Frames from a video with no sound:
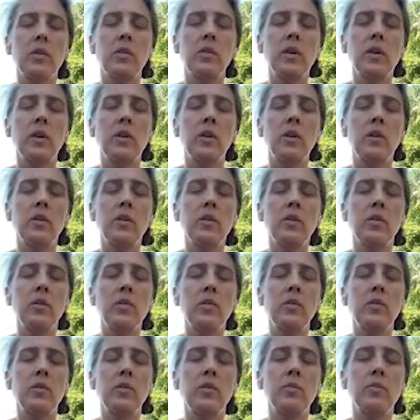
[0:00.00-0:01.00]
their
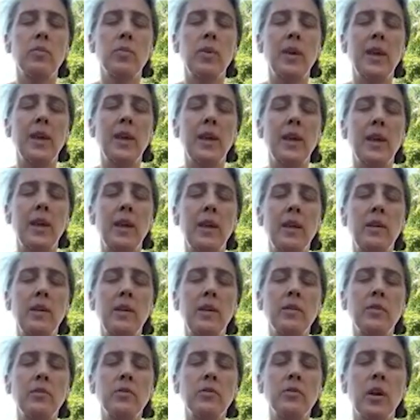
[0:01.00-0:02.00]
own
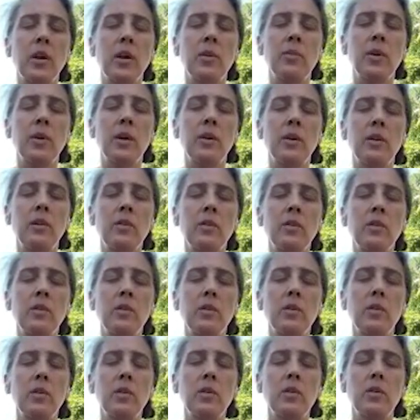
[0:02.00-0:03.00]
pain or trauma.
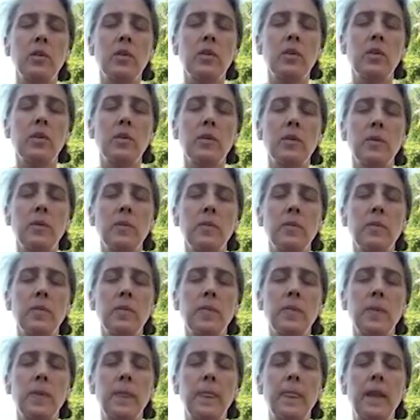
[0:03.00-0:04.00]

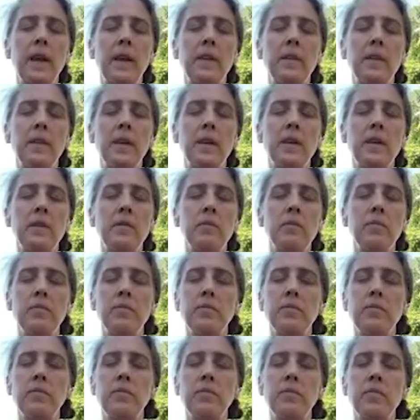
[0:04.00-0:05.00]
Not that
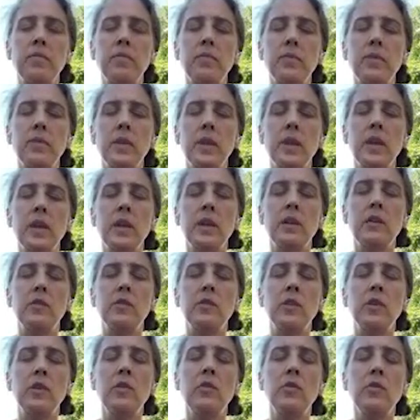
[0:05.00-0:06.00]
it
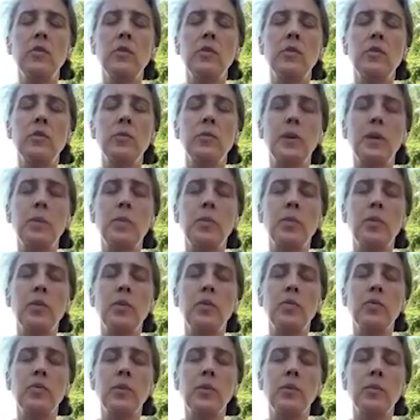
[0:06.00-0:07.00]
excuses
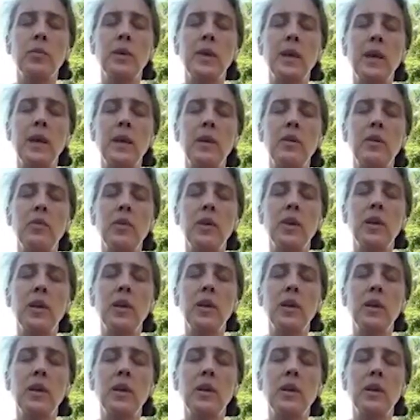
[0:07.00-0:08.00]
people from
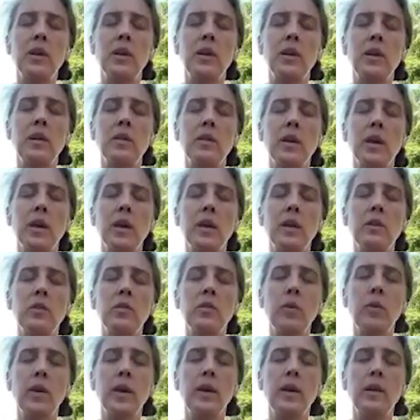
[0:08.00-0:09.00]
behaving in unkind
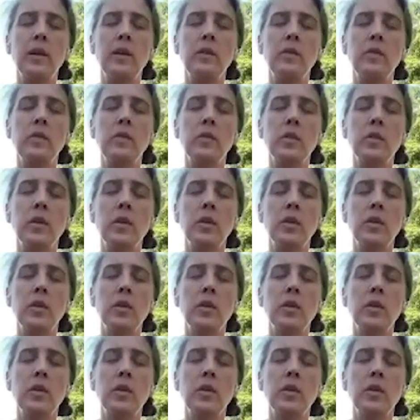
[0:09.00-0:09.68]
ways,